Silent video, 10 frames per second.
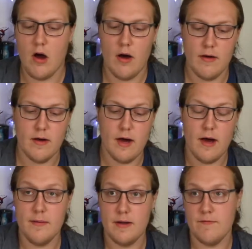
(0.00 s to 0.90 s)

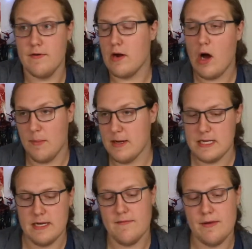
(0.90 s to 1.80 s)

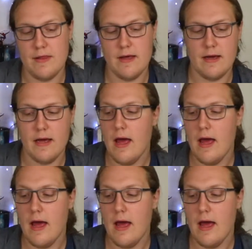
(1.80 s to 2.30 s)
comics and everything.